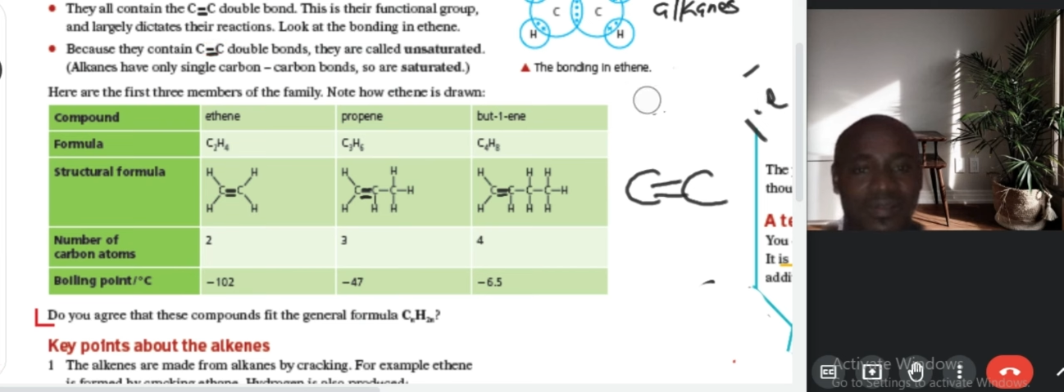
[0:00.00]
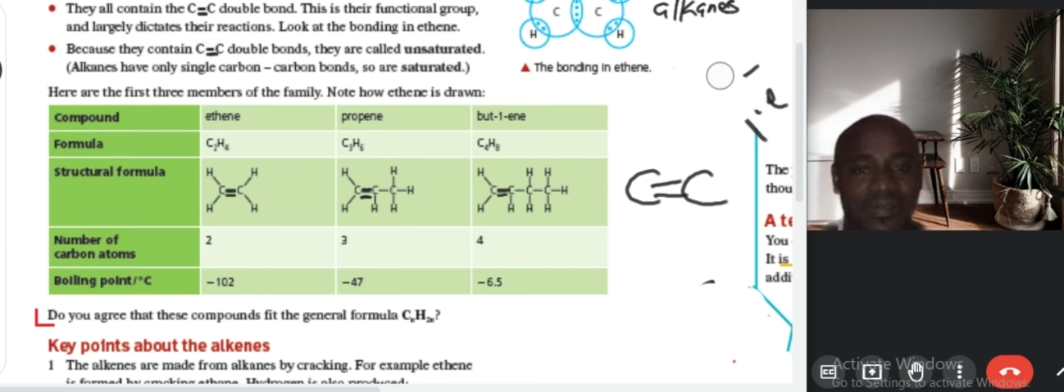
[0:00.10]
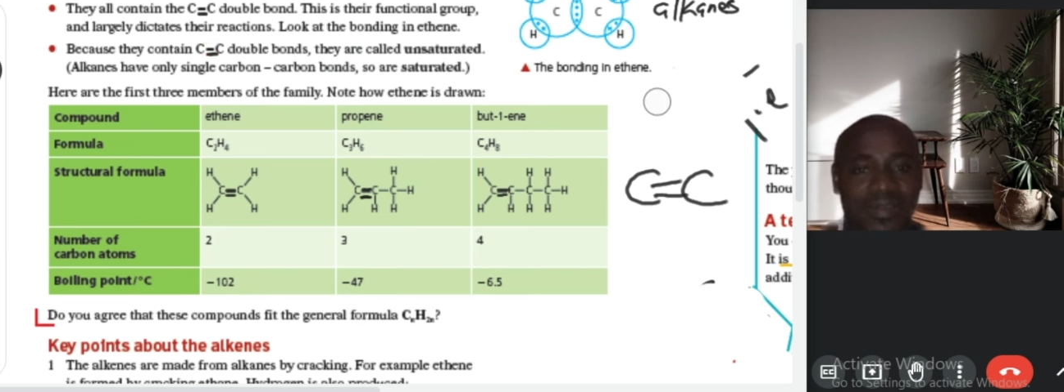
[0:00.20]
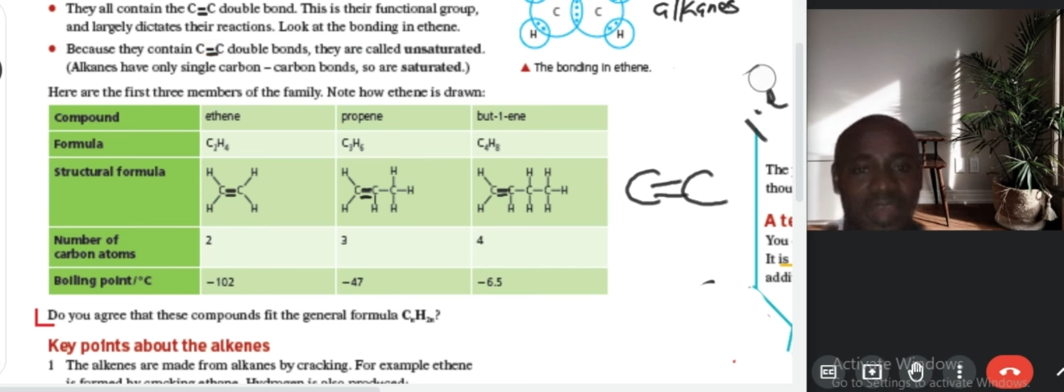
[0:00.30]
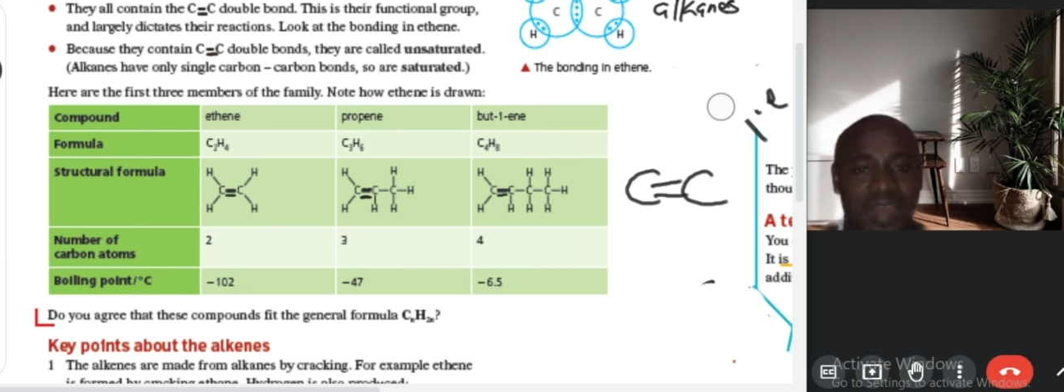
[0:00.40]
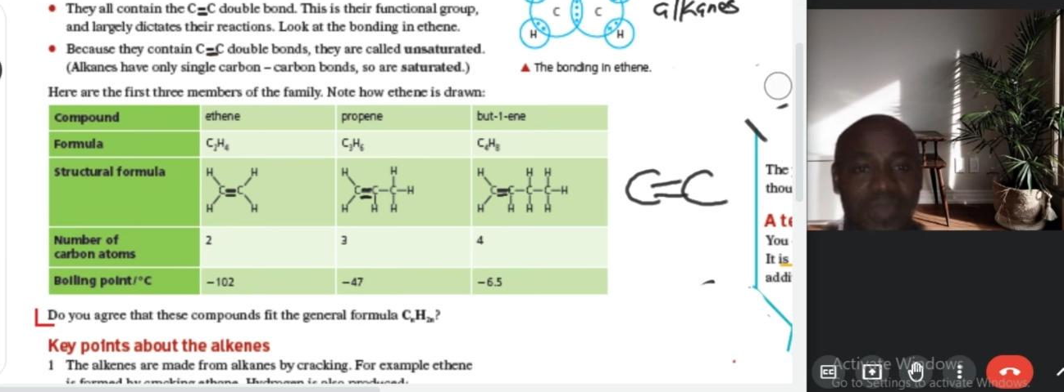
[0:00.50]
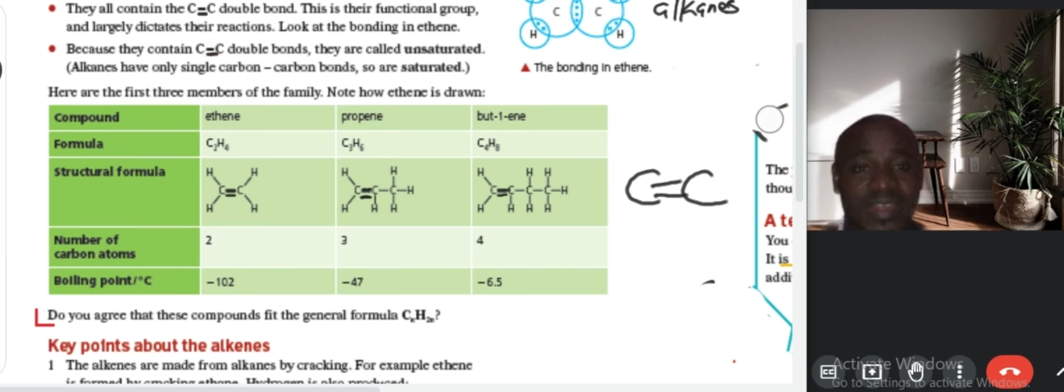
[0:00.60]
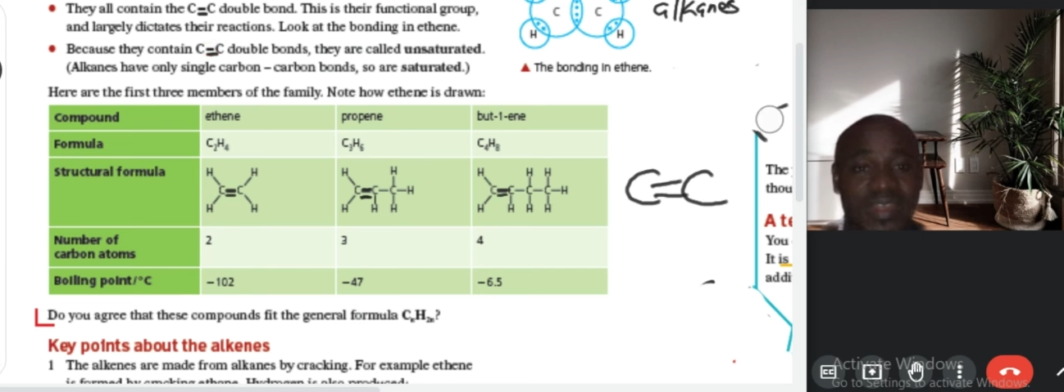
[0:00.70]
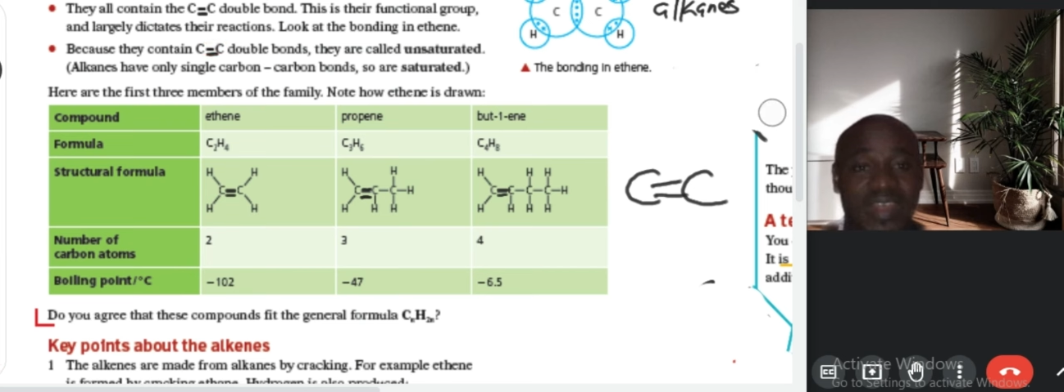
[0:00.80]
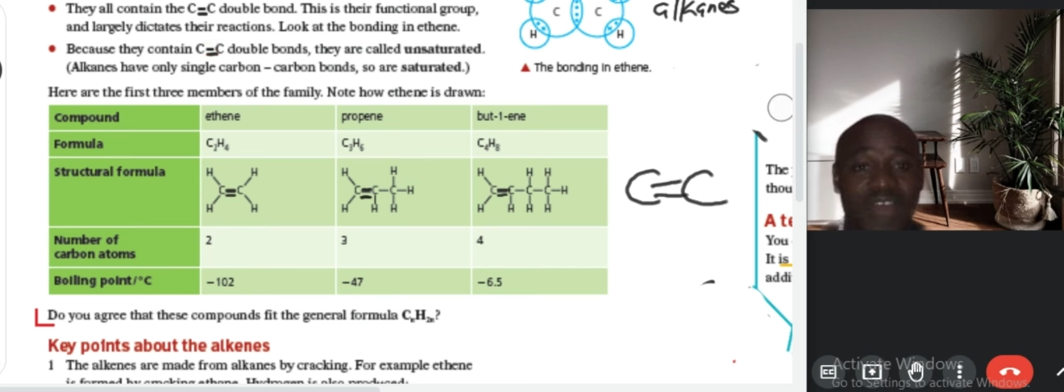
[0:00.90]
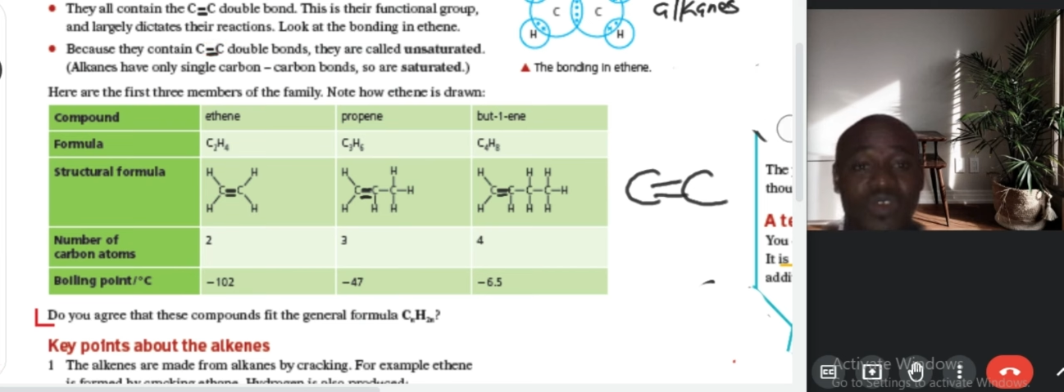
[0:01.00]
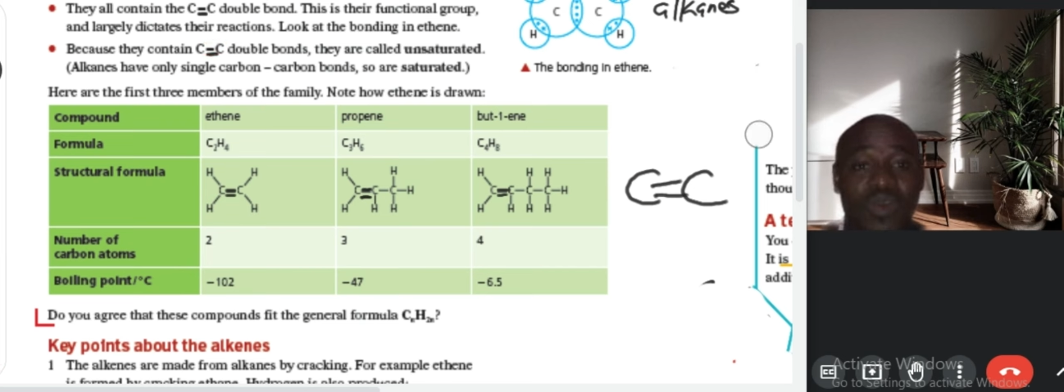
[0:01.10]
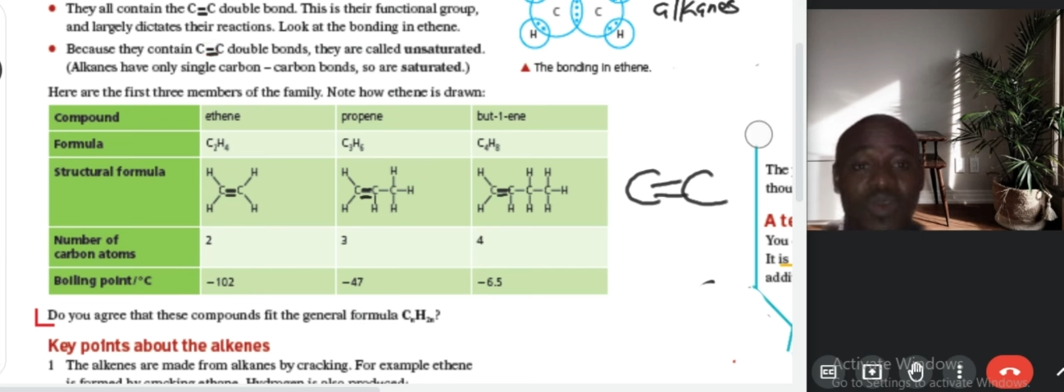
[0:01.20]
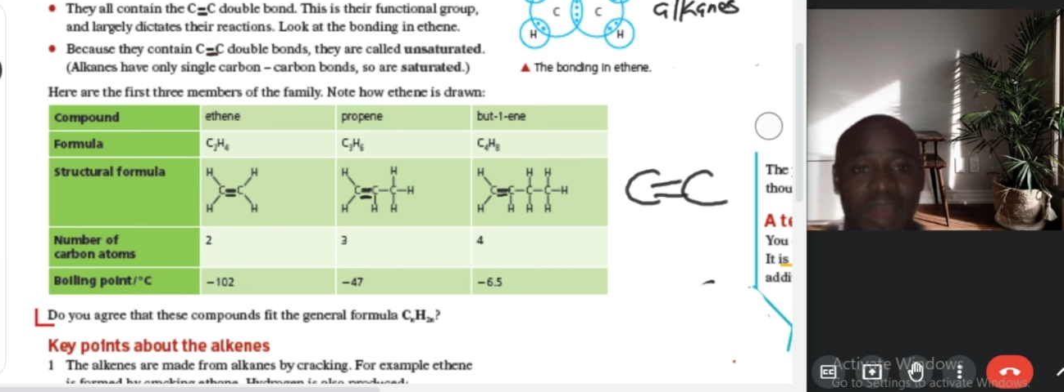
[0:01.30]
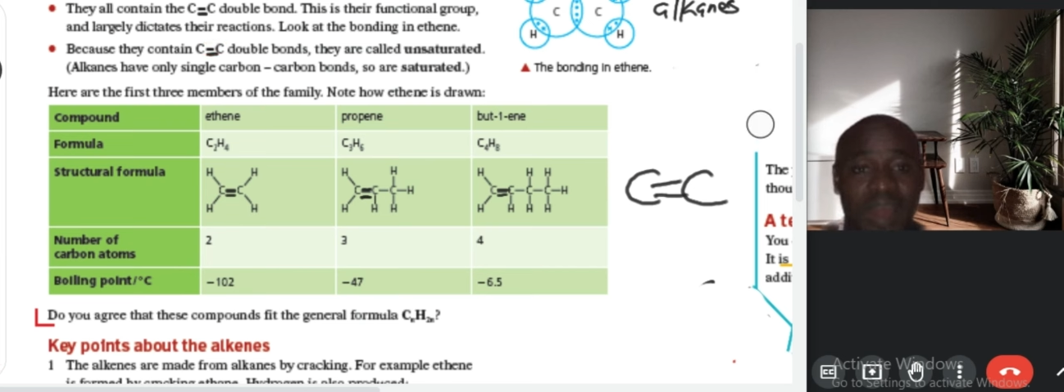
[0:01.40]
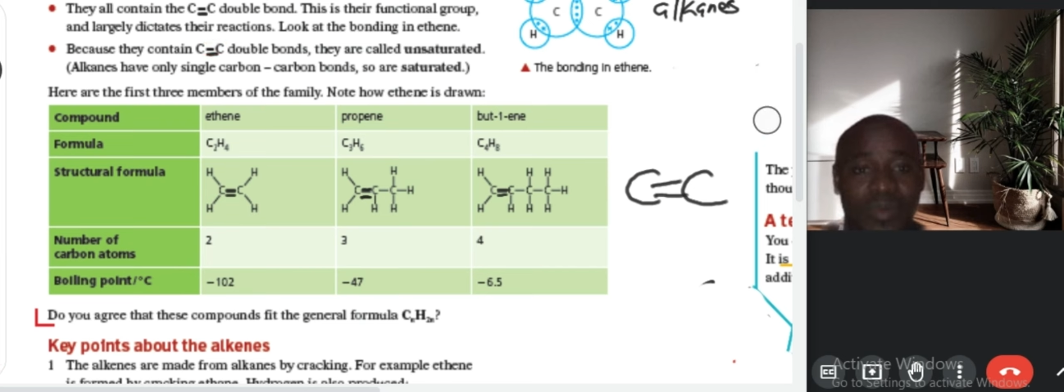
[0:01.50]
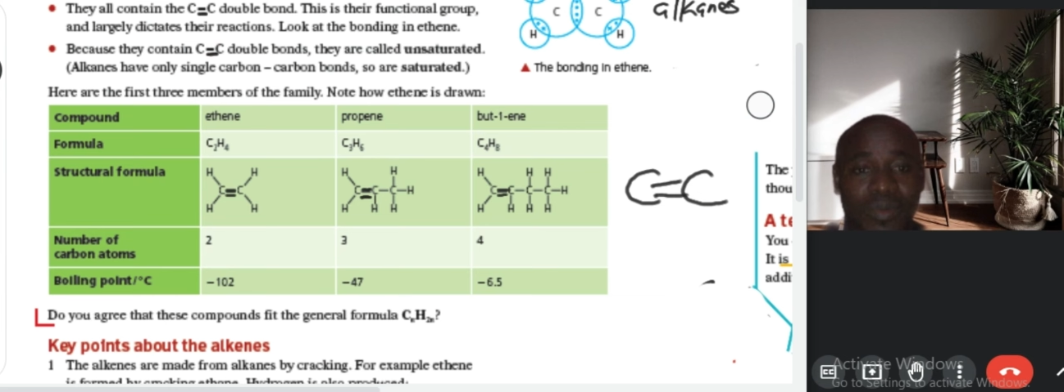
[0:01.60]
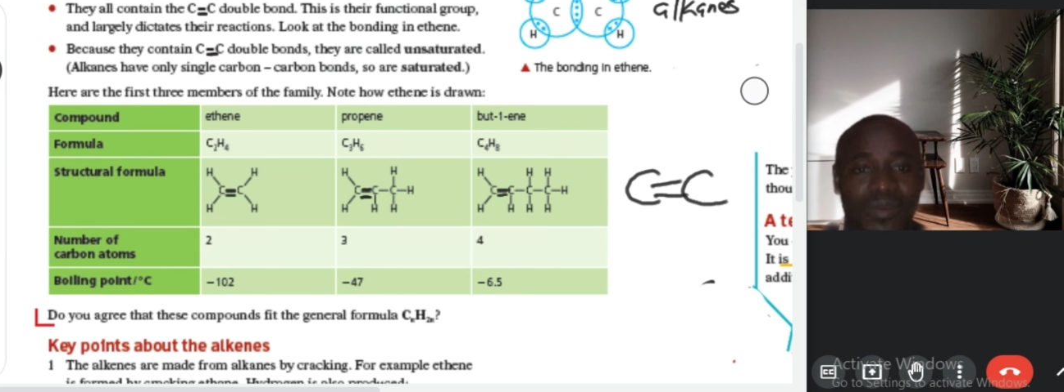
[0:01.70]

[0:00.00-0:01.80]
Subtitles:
A methene has only 1 carbon.